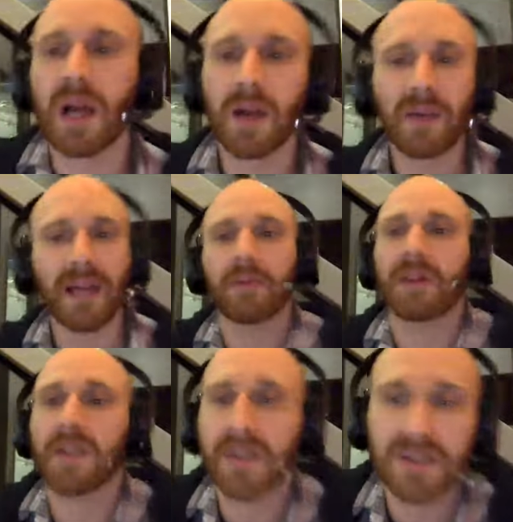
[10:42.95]

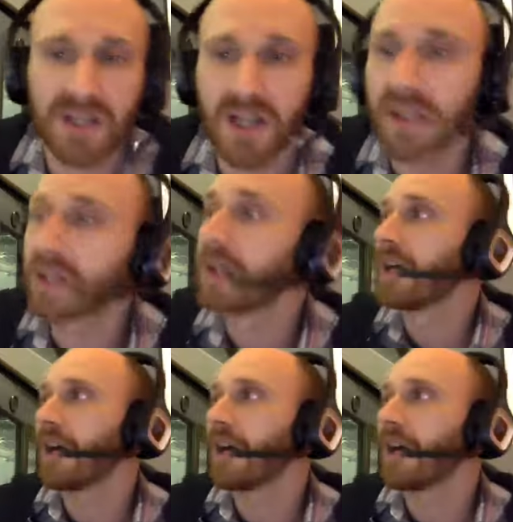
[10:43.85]
Anybody that's done